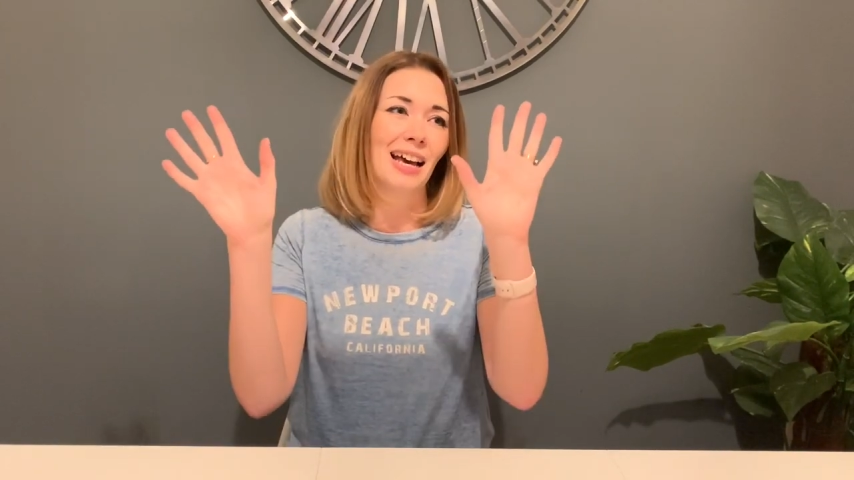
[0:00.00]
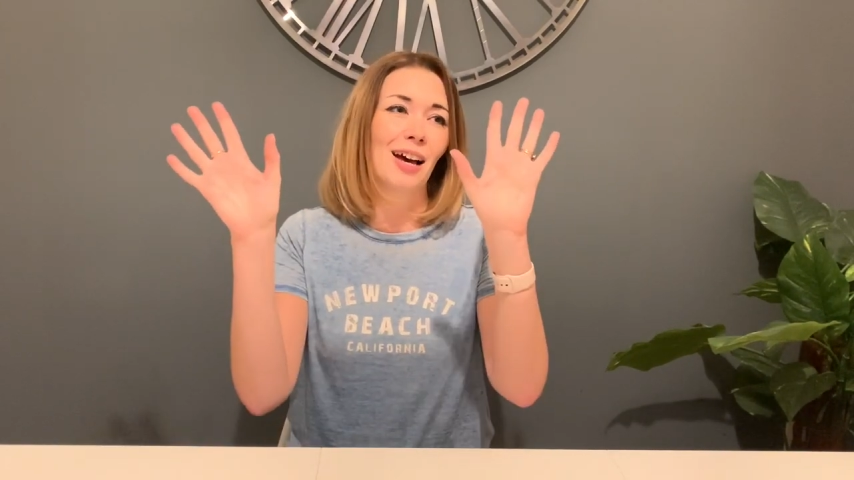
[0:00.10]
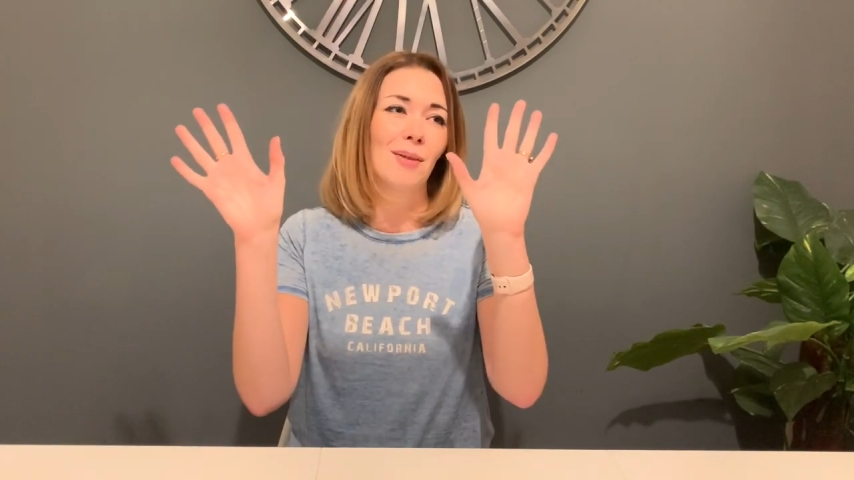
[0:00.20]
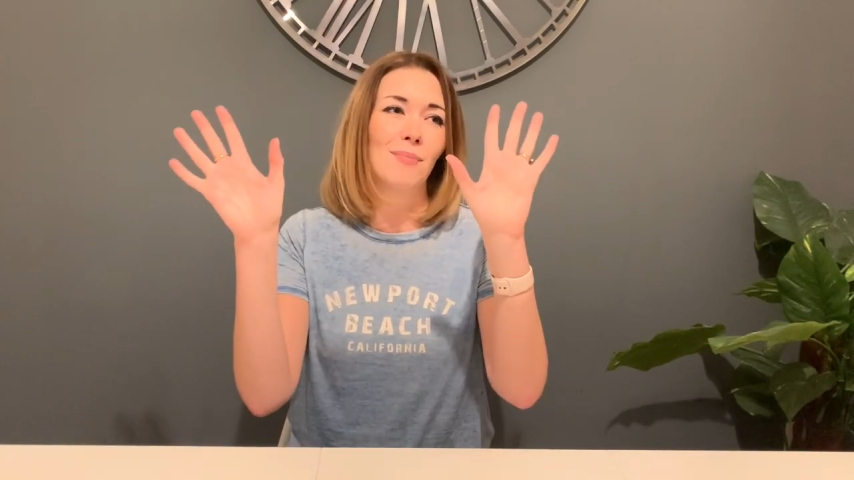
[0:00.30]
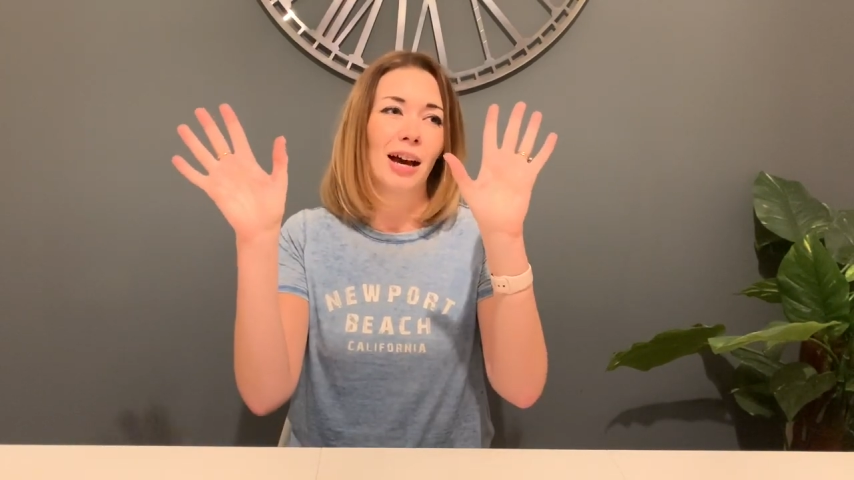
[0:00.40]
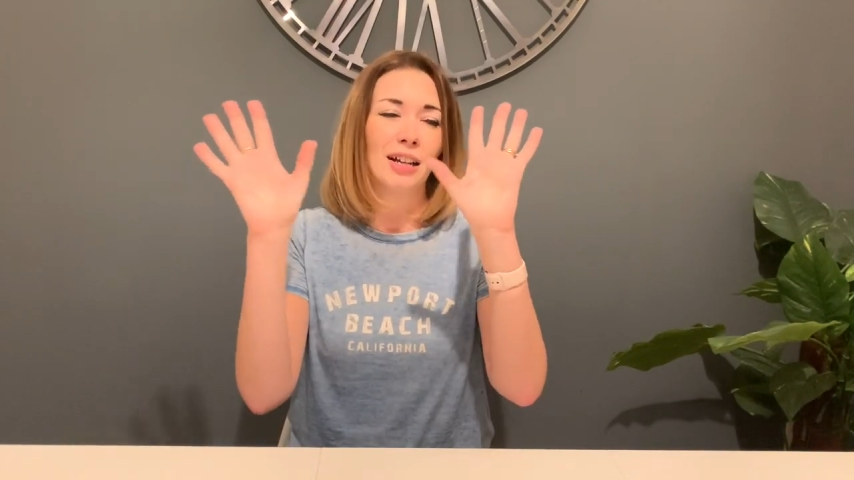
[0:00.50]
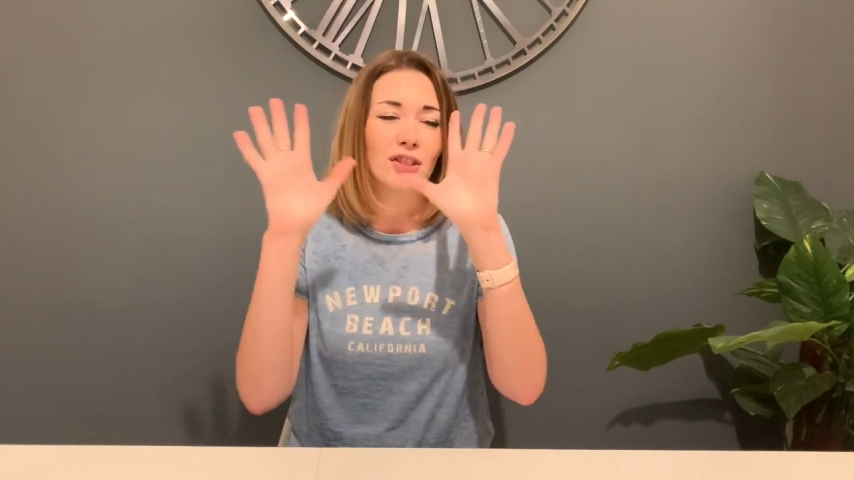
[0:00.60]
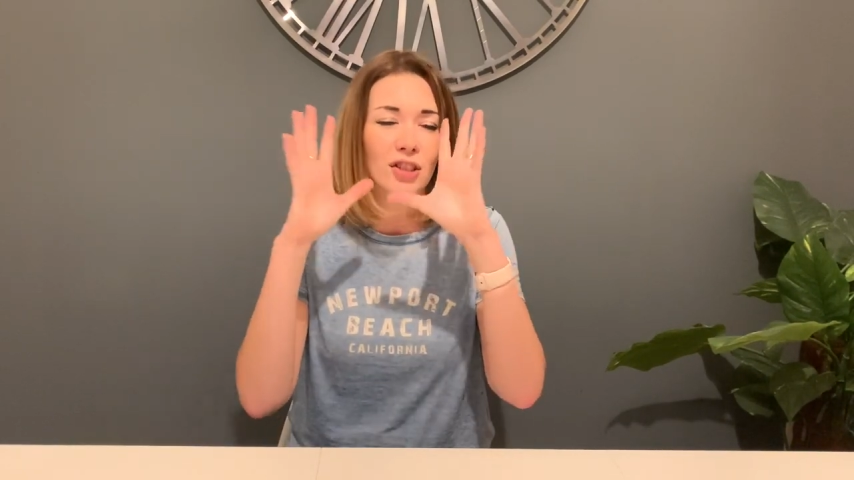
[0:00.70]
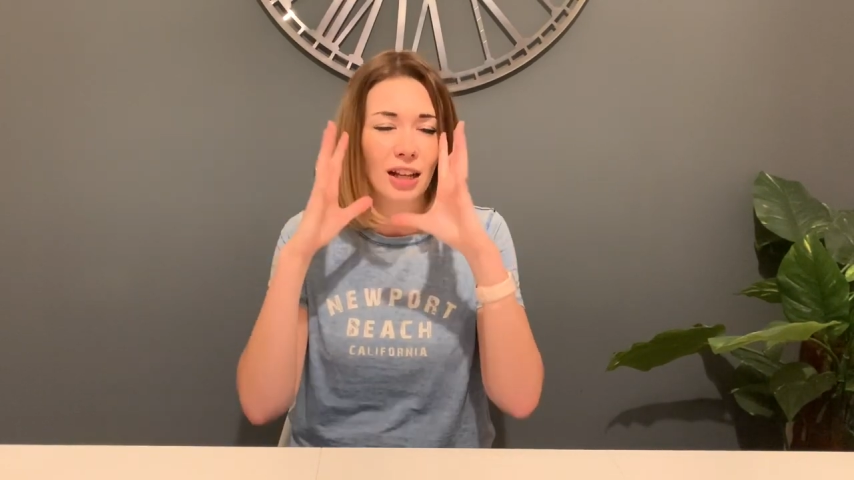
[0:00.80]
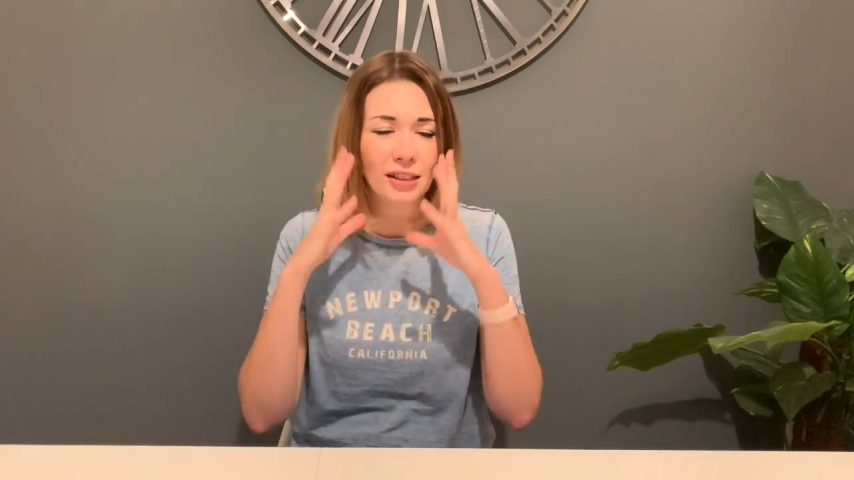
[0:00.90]
um, and
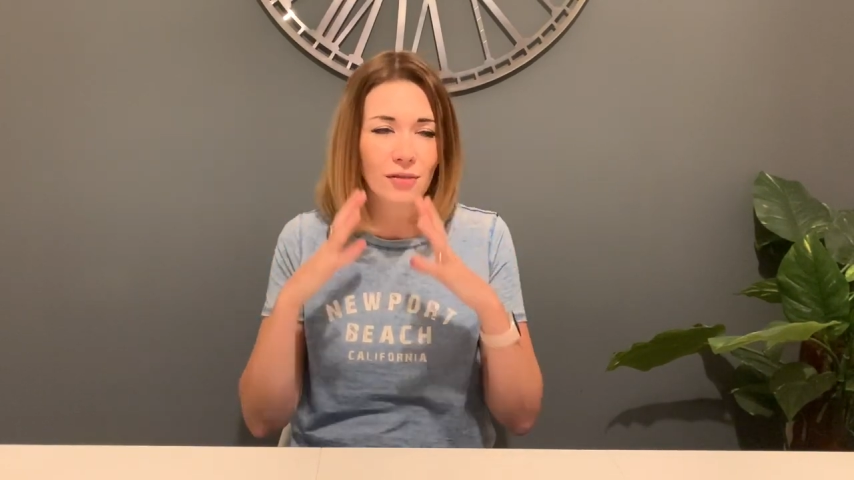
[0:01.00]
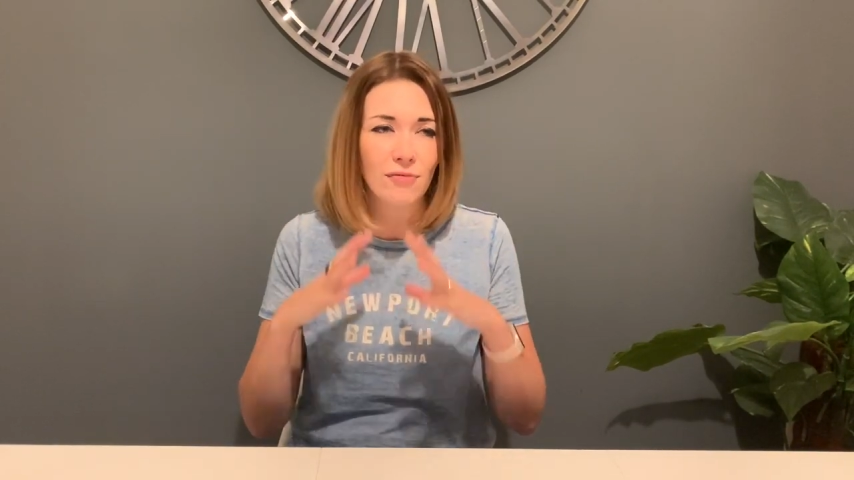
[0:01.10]
just it has a